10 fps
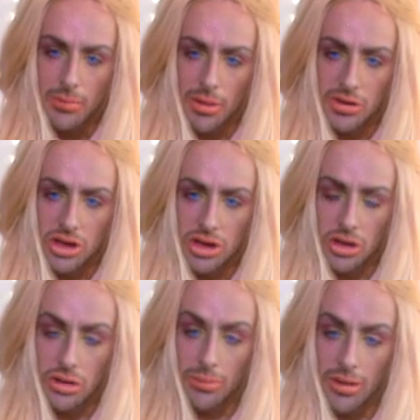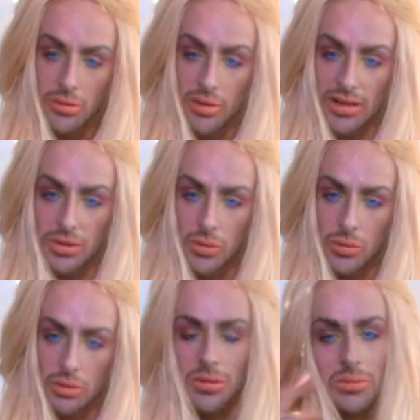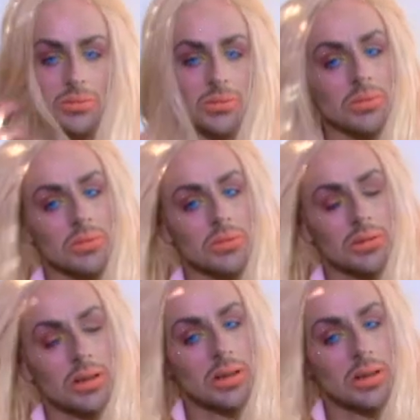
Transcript: the builder's just knocked on my door. That's awkward. Ooh.